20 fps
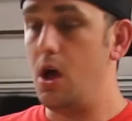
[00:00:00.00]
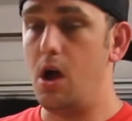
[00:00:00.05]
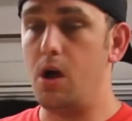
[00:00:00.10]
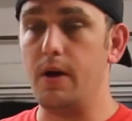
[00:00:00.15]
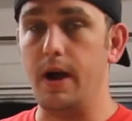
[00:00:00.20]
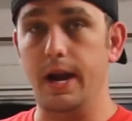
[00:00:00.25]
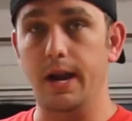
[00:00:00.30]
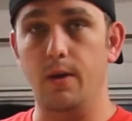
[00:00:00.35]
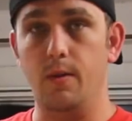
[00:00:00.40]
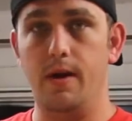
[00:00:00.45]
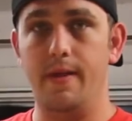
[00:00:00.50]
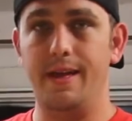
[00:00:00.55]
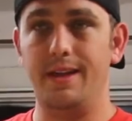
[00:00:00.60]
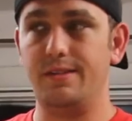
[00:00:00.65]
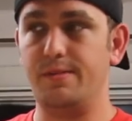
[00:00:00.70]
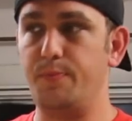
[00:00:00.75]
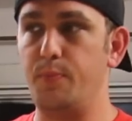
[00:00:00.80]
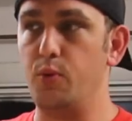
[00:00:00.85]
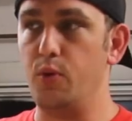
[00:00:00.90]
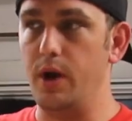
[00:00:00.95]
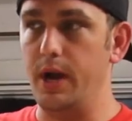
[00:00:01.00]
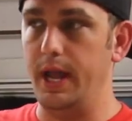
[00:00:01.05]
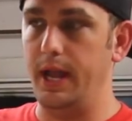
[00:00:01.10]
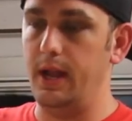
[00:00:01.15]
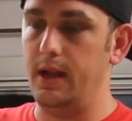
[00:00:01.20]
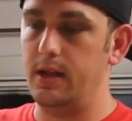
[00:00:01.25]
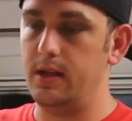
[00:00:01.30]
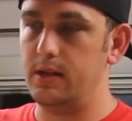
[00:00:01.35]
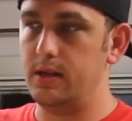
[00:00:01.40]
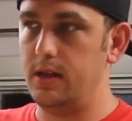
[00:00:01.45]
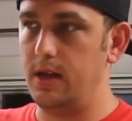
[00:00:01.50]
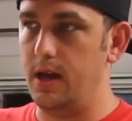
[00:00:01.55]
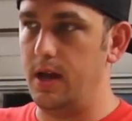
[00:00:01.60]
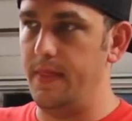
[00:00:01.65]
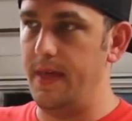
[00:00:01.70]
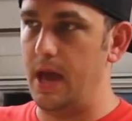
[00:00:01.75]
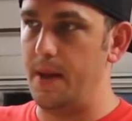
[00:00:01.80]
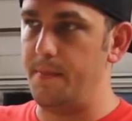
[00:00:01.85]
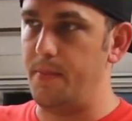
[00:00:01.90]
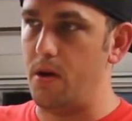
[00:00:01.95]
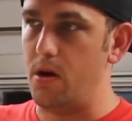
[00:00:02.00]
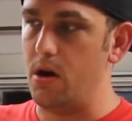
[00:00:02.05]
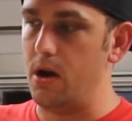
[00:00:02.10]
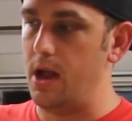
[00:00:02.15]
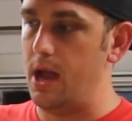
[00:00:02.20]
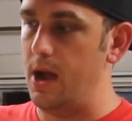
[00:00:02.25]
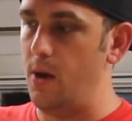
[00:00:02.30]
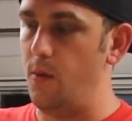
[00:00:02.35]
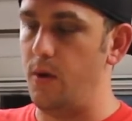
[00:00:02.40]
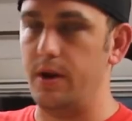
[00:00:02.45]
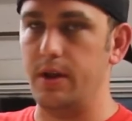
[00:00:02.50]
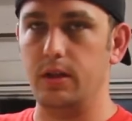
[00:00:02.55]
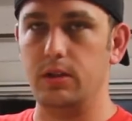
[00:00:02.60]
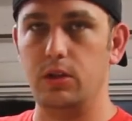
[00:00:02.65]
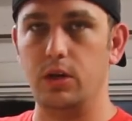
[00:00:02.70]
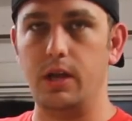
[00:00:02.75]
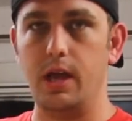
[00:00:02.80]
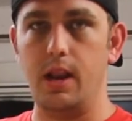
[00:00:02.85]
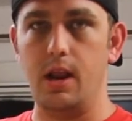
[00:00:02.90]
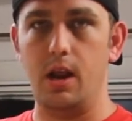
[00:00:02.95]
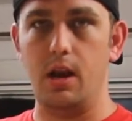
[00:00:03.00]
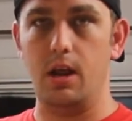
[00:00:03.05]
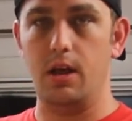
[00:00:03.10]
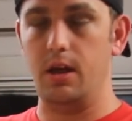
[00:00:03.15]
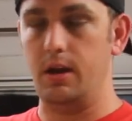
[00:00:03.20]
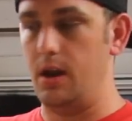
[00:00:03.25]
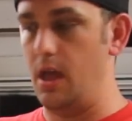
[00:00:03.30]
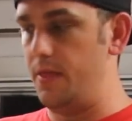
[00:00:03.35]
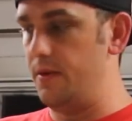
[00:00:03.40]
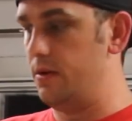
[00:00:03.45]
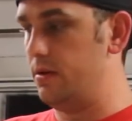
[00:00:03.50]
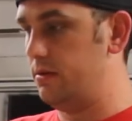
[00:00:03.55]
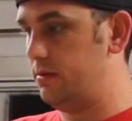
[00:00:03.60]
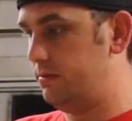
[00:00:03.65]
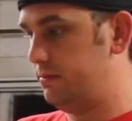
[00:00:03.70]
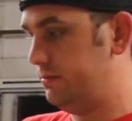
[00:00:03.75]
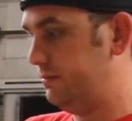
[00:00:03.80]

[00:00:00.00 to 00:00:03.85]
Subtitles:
All right, now while that's printing, that part, I want to look at another